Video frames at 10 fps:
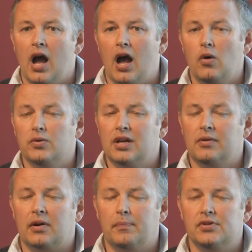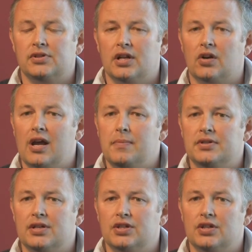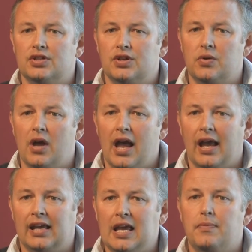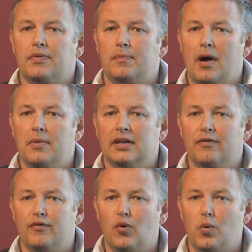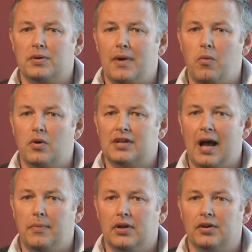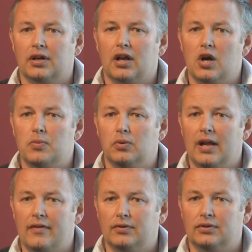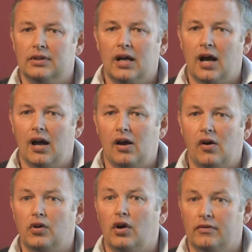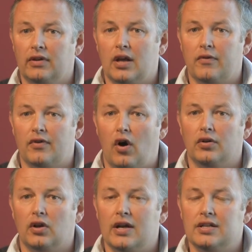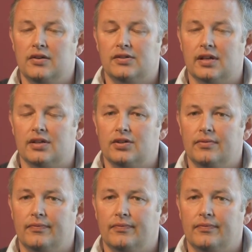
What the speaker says: It also puts us in a great position to keep the public informed about what's happening on a global level for online usage.